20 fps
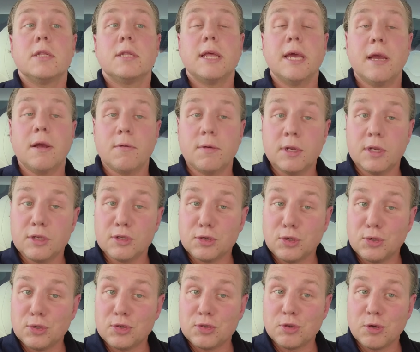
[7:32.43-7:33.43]
There it is
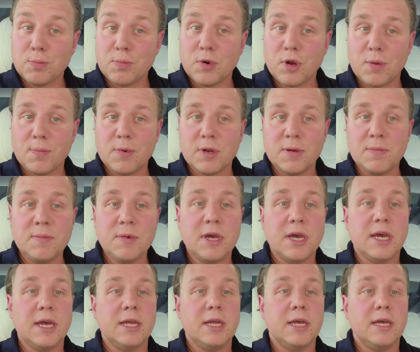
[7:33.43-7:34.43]
also a problem.
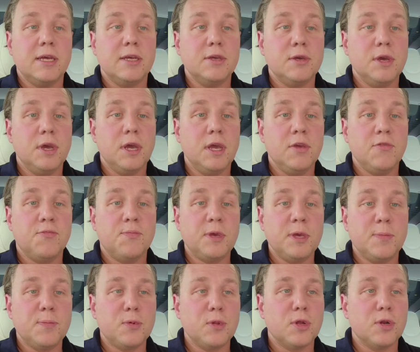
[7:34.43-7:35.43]
If
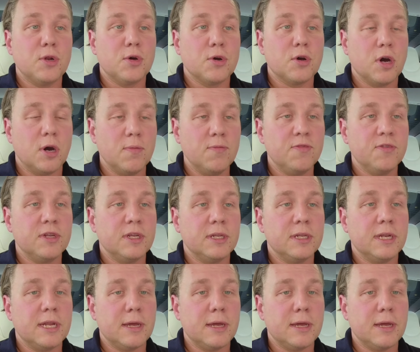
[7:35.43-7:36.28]
people are not confident,